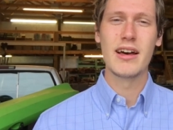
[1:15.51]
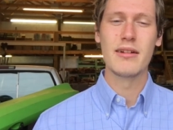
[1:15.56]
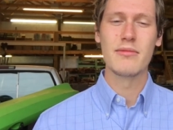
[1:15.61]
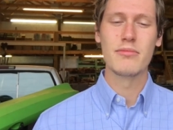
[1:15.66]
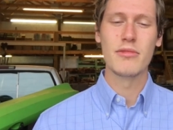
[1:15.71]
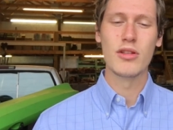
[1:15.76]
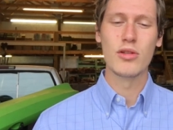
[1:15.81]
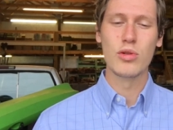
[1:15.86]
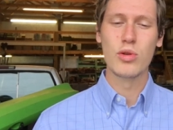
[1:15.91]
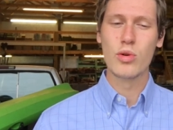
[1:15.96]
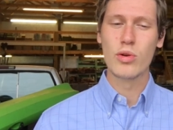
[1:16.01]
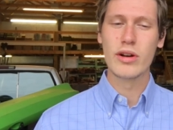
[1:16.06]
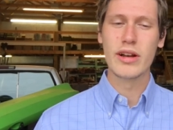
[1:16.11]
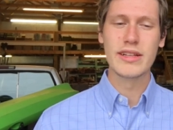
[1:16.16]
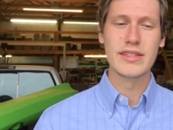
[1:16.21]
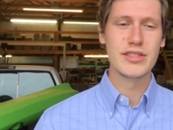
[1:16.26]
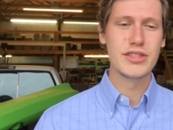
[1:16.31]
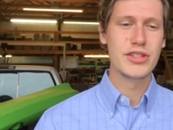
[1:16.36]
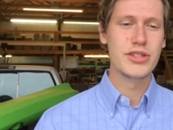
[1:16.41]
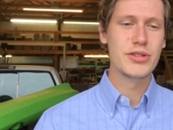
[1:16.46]
The Lord
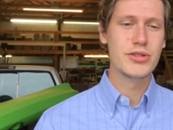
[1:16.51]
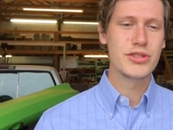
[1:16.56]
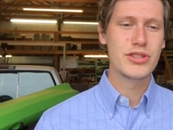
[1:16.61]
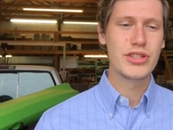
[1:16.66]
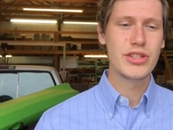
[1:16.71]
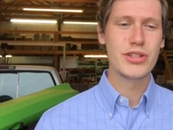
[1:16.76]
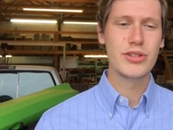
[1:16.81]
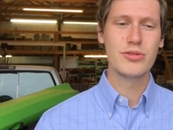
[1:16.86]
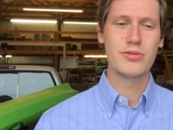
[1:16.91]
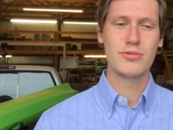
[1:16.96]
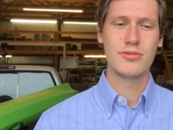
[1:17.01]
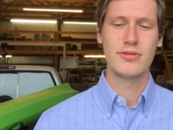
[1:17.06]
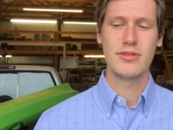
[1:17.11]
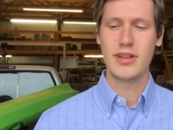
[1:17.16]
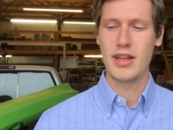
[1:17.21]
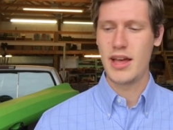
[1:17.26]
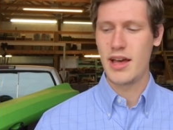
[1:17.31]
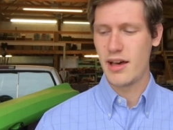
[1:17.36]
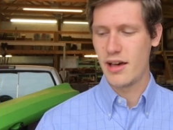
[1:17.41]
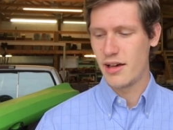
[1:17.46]
has used you,
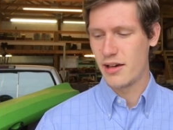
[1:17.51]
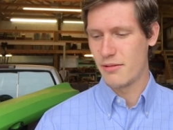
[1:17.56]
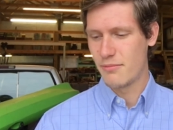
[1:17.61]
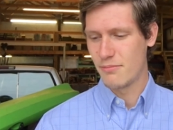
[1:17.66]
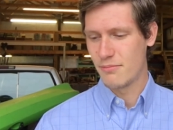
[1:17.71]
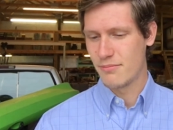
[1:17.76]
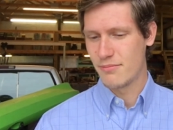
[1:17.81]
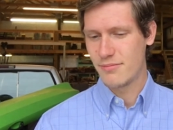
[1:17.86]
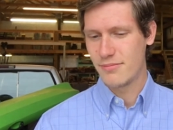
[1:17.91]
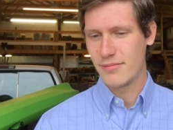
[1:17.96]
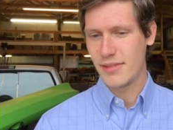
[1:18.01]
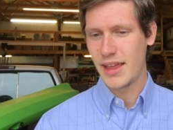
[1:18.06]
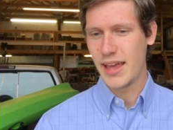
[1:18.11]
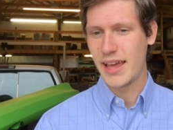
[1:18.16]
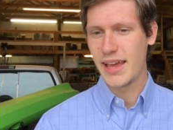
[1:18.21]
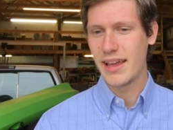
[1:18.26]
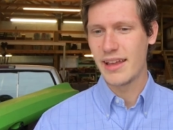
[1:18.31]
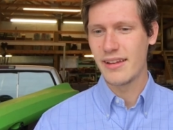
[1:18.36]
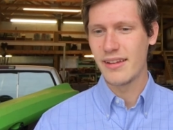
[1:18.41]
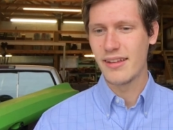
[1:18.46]

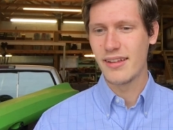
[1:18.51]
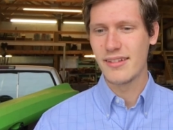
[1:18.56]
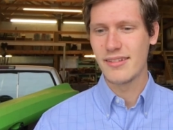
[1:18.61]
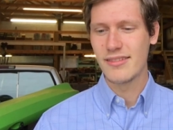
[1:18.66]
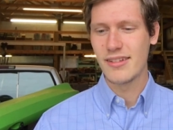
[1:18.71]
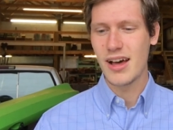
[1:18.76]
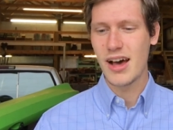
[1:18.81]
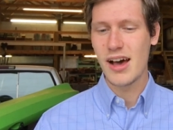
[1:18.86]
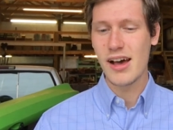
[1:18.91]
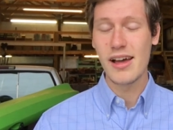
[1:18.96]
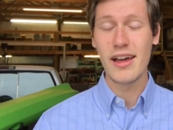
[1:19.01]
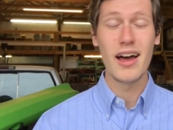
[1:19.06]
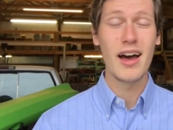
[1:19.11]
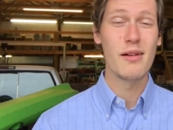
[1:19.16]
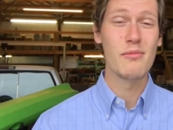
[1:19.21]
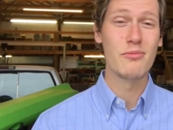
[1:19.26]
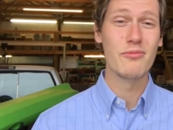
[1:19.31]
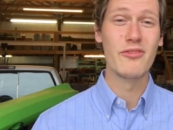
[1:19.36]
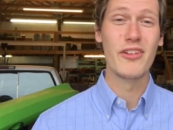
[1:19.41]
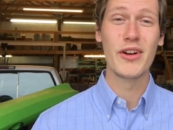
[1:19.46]
and
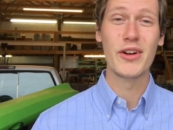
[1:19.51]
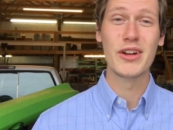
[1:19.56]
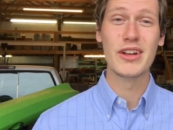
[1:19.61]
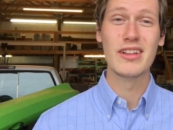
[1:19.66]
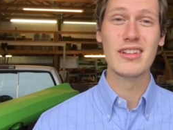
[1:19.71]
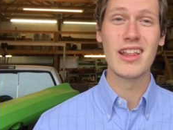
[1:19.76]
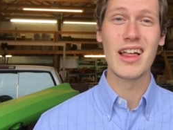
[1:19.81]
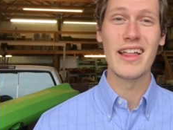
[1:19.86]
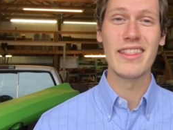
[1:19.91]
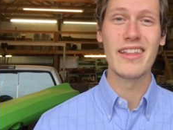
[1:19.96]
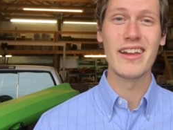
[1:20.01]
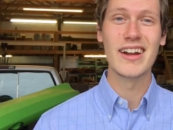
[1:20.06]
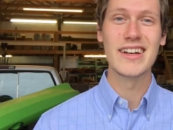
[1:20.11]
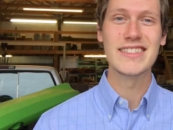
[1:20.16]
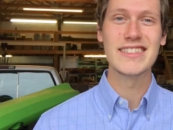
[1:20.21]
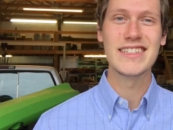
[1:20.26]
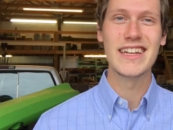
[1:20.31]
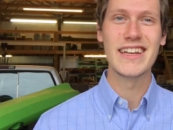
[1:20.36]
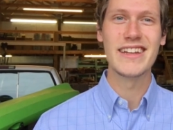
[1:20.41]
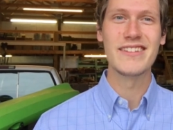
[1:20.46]
I'm very glad that I
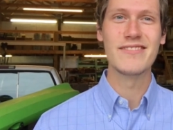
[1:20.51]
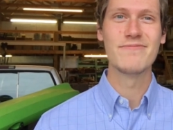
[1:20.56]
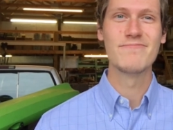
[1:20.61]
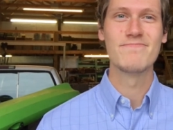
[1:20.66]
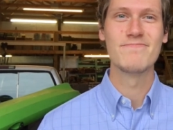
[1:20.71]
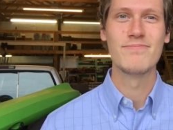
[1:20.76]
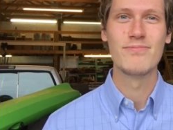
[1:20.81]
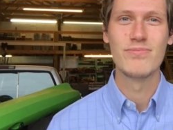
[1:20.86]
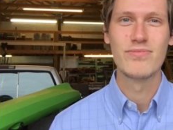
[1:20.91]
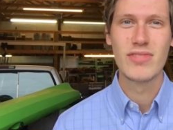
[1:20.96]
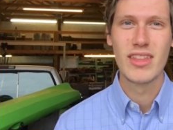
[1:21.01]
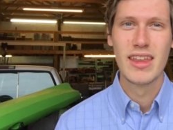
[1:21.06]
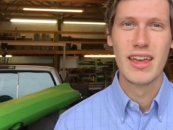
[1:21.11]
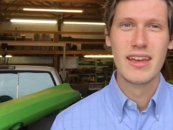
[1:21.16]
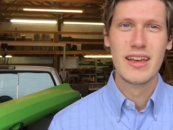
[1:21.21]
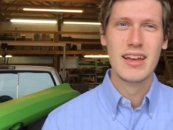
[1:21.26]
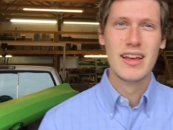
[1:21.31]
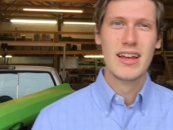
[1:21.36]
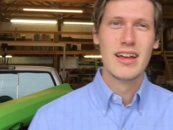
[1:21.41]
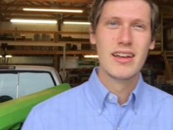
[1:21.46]
stayed.
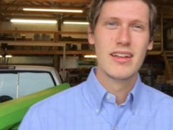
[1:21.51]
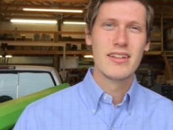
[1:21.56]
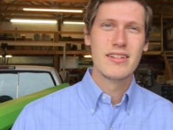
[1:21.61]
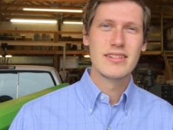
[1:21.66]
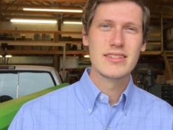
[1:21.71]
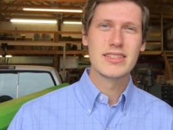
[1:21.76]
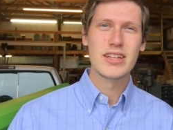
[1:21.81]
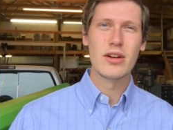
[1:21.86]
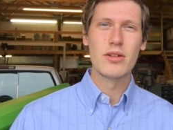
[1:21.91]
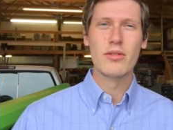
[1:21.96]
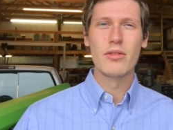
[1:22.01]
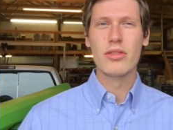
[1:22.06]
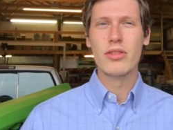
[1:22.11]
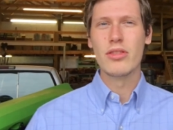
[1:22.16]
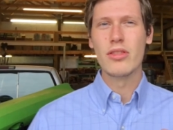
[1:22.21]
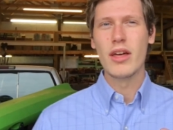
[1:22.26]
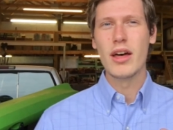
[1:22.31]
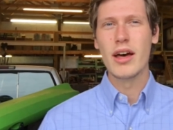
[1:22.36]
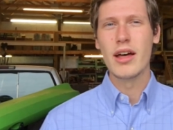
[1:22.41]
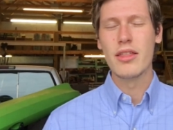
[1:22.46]
So
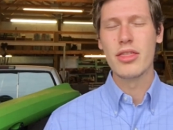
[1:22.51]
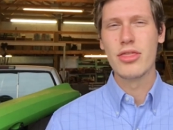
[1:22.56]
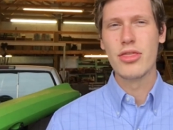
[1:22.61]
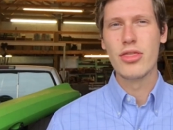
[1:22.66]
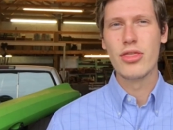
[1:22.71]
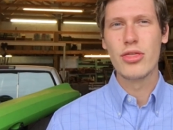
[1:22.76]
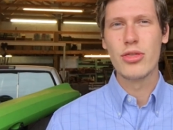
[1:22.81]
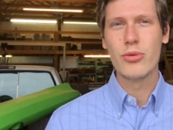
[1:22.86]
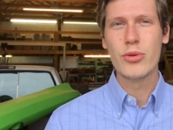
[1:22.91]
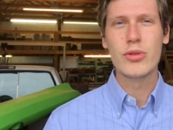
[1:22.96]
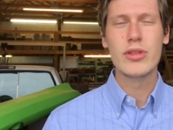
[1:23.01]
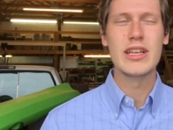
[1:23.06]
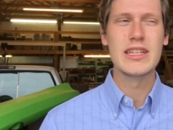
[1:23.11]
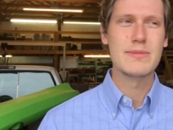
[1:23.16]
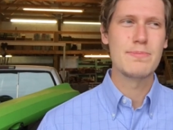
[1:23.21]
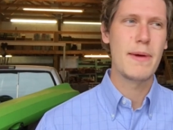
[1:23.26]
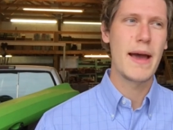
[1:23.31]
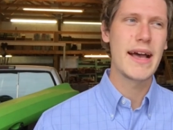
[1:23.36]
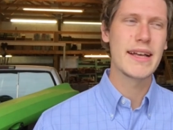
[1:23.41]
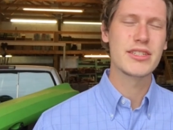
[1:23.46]
through
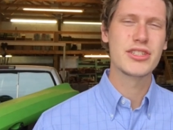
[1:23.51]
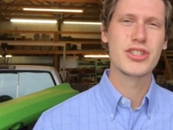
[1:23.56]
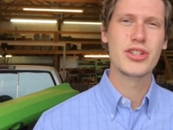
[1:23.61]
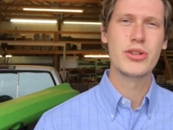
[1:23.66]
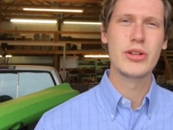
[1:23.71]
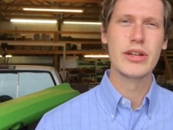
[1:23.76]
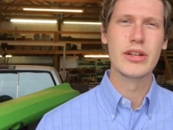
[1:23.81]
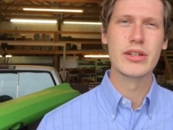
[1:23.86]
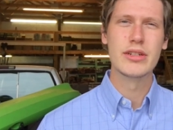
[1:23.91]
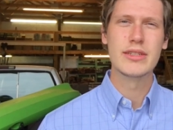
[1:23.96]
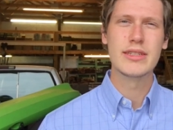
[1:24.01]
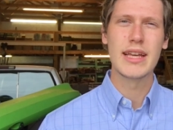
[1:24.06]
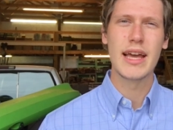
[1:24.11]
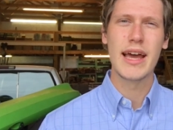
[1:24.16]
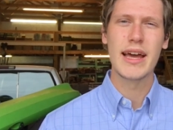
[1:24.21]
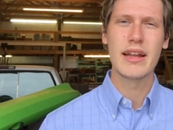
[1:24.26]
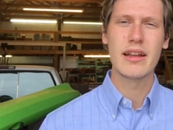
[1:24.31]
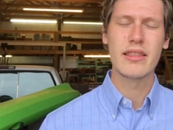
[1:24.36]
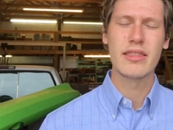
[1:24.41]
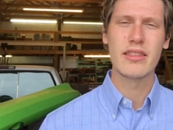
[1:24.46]
these past 2 years
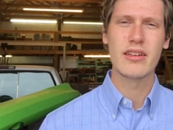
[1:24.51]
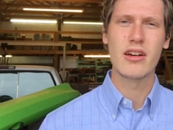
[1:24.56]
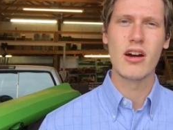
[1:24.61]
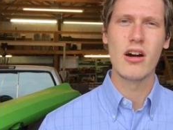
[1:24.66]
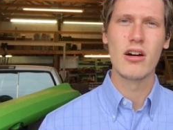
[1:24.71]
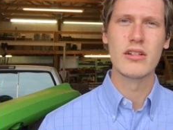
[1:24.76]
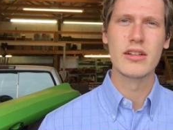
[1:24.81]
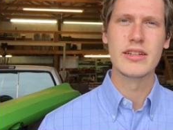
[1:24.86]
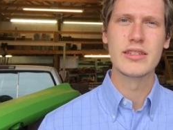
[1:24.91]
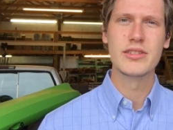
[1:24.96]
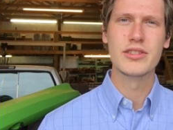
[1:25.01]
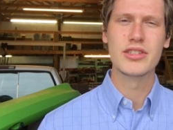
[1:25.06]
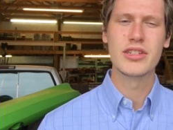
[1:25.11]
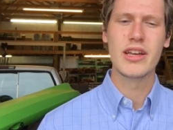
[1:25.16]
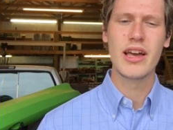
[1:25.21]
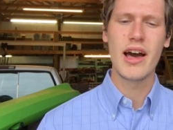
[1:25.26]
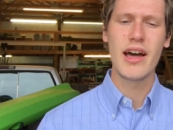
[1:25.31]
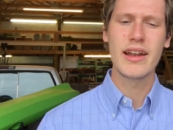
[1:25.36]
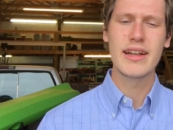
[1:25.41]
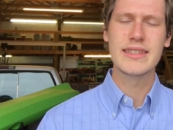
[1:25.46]
at the college,
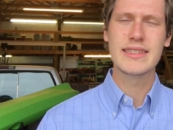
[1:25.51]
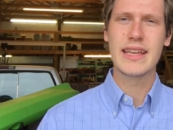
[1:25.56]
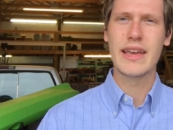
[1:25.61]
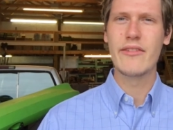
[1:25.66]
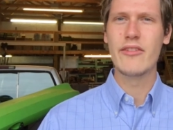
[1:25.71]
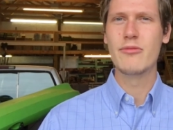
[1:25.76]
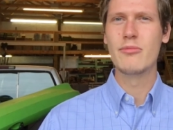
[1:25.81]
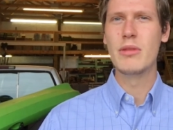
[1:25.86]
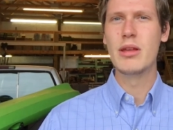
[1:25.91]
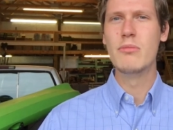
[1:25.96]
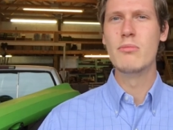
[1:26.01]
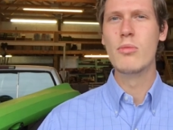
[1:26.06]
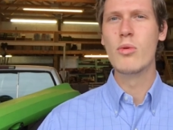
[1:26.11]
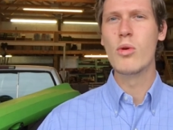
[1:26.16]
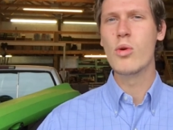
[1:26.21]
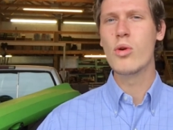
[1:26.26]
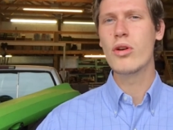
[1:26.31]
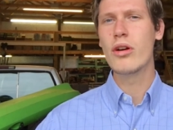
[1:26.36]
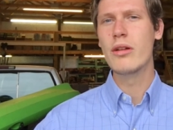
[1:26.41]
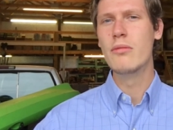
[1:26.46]
God has given me
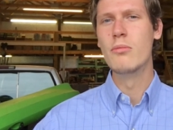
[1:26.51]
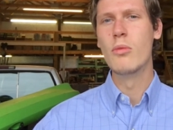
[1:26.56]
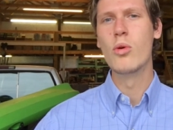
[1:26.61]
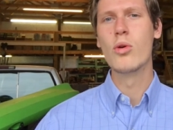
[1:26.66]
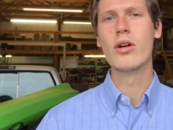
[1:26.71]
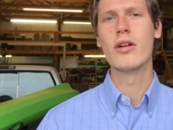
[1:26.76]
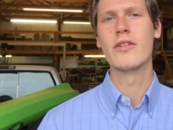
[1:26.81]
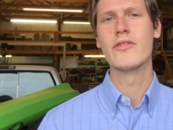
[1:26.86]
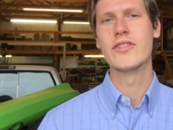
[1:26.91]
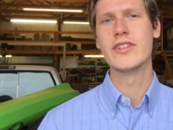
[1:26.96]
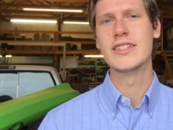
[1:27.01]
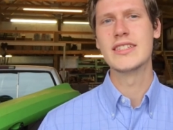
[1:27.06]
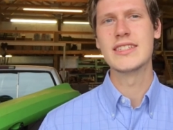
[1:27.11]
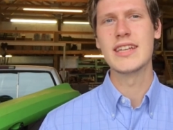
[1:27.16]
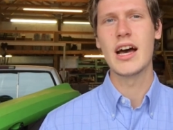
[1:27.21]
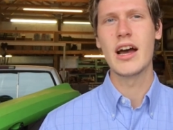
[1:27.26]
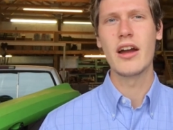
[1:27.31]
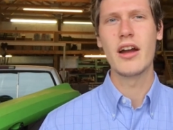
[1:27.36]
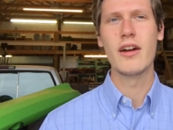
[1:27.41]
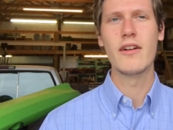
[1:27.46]
more and more of a
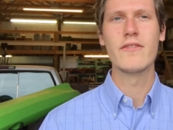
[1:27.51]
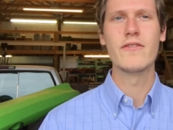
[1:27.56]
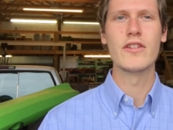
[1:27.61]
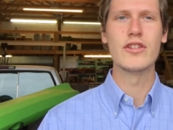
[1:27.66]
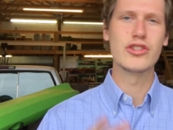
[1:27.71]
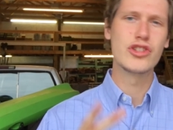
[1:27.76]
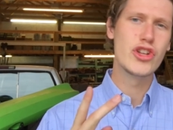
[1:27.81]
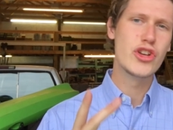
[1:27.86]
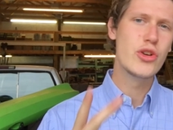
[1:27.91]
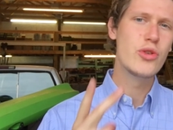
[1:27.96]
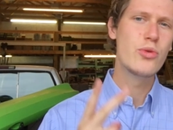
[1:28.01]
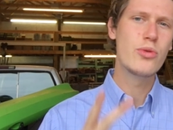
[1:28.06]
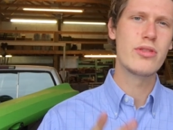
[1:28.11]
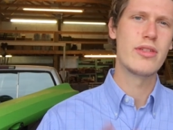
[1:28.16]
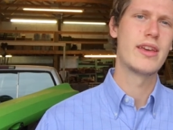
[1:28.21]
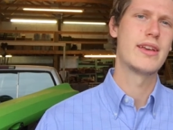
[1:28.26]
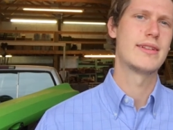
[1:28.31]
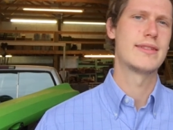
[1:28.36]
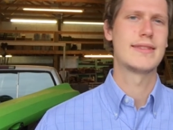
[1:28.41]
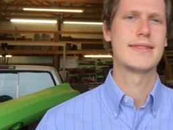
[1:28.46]
desire for two
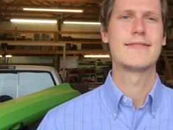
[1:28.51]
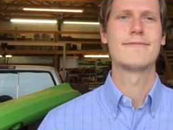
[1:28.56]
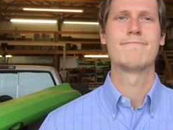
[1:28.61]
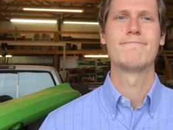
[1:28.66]
things.